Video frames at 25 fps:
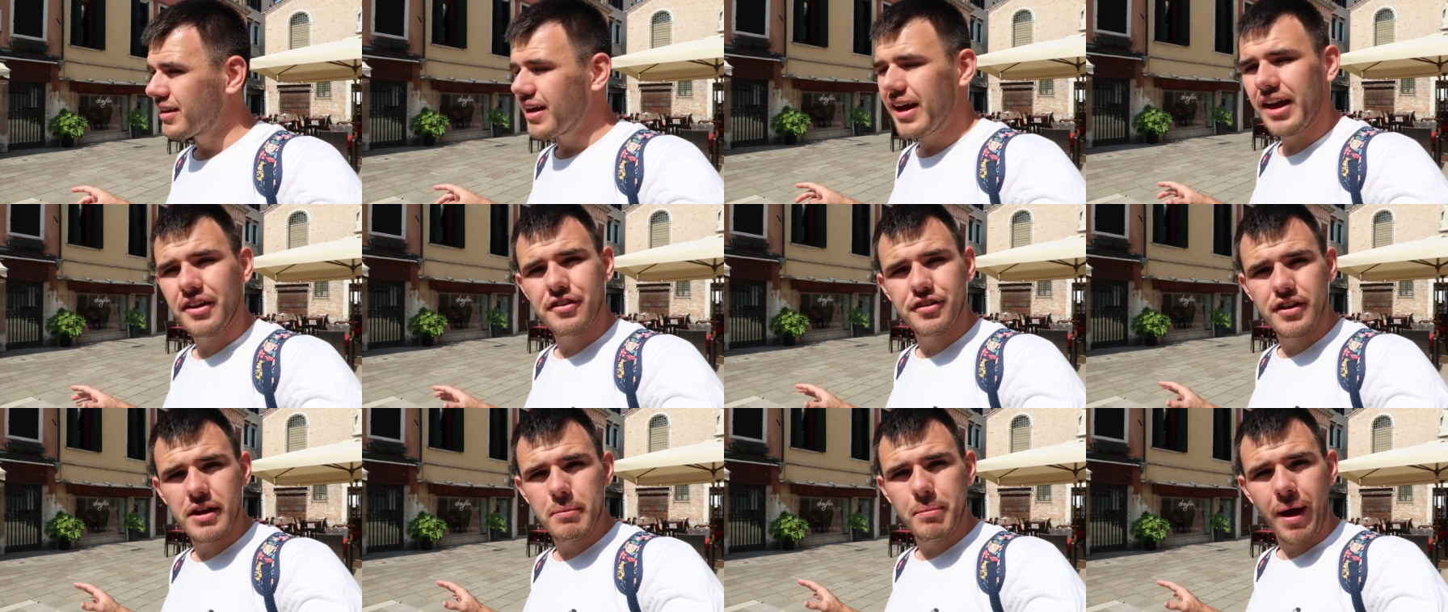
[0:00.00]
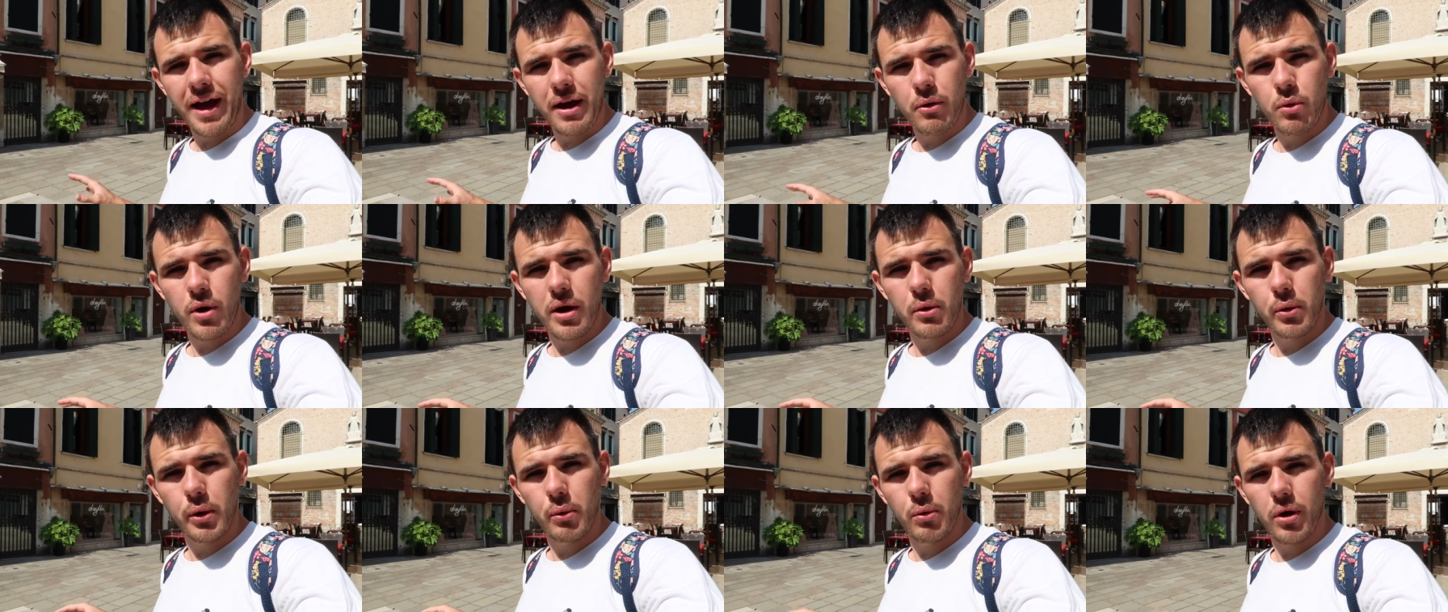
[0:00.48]
actually back
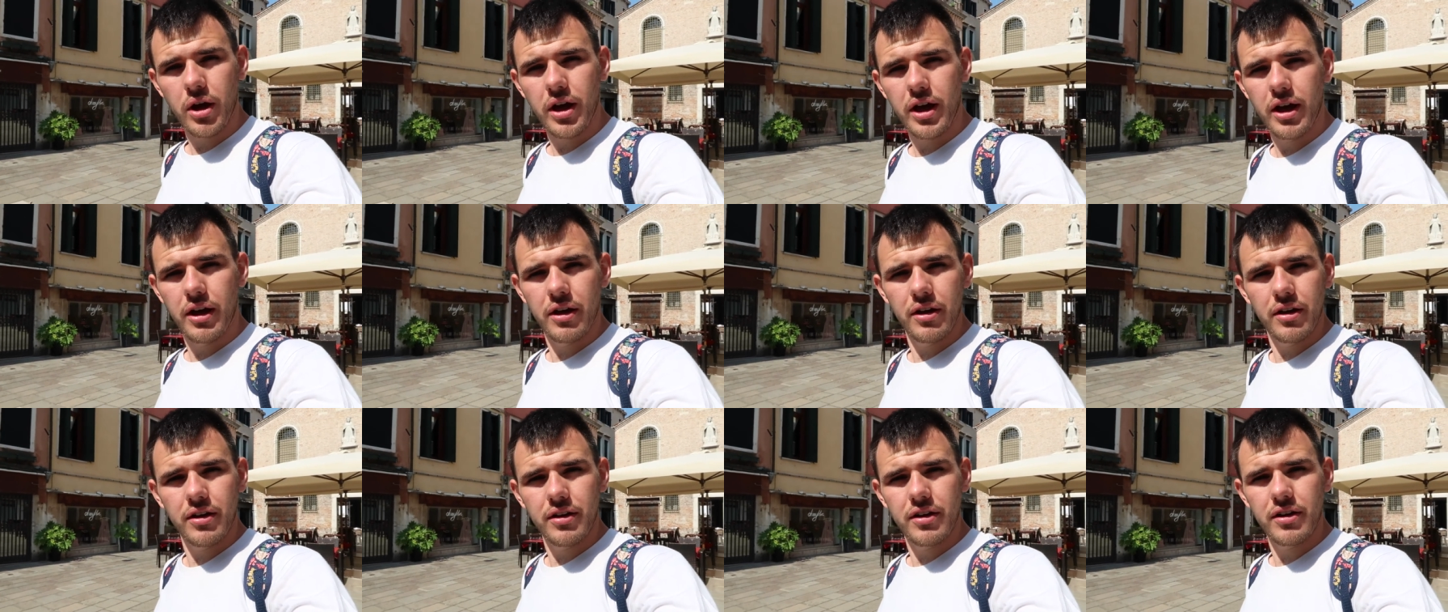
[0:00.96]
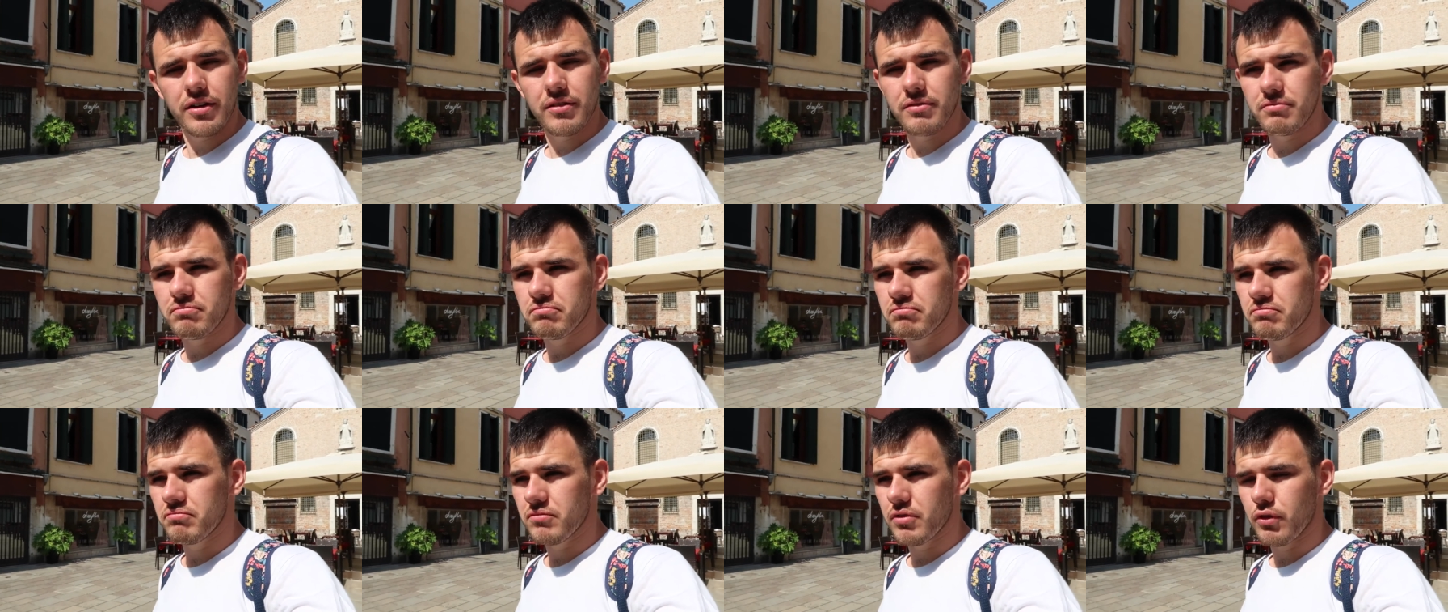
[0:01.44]
where we were
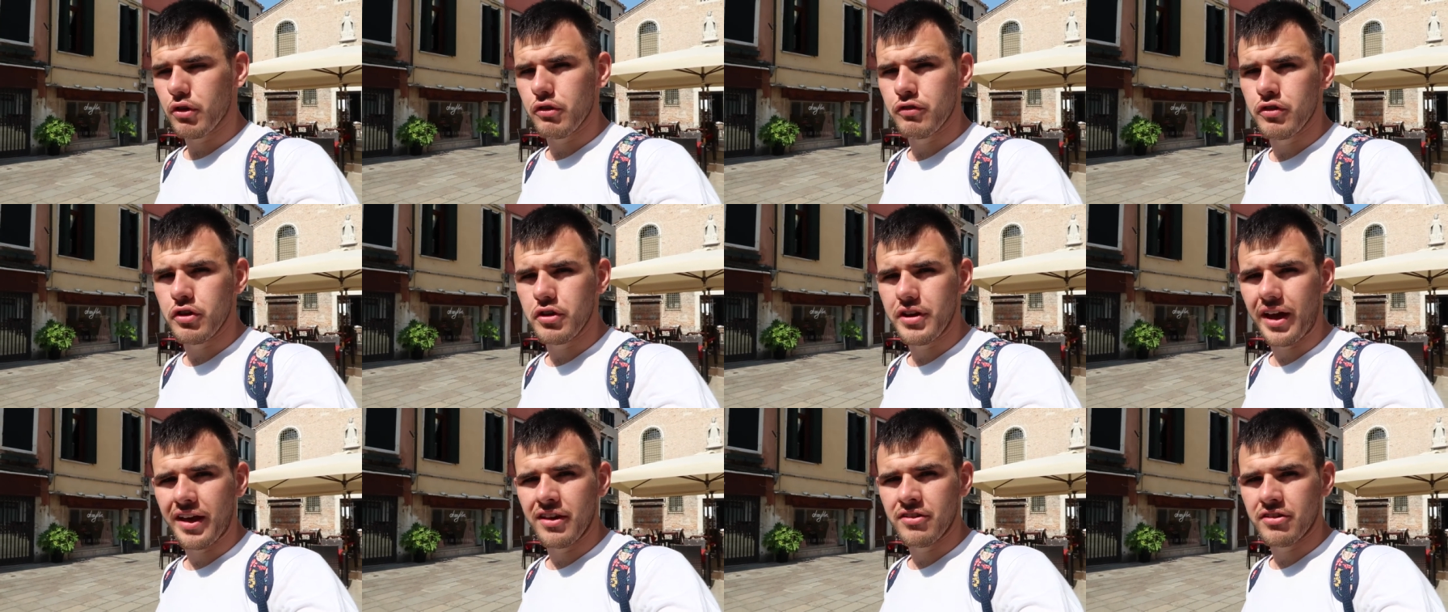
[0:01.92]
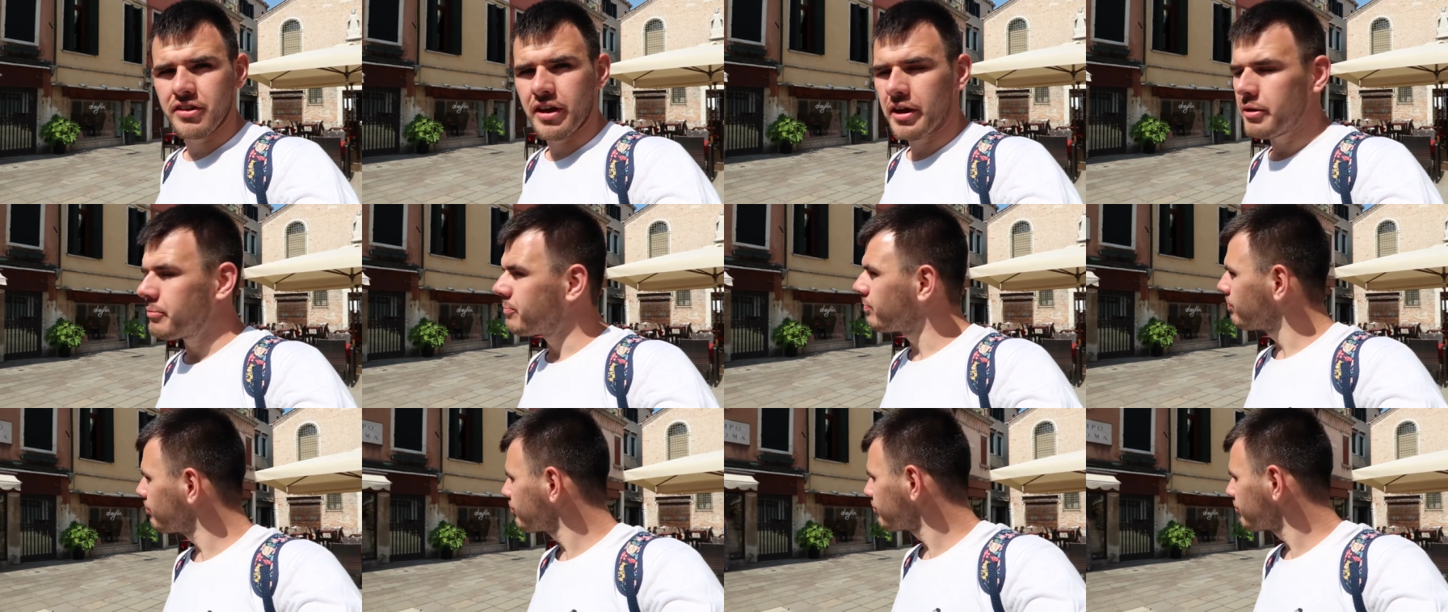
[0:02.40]
a few days ago.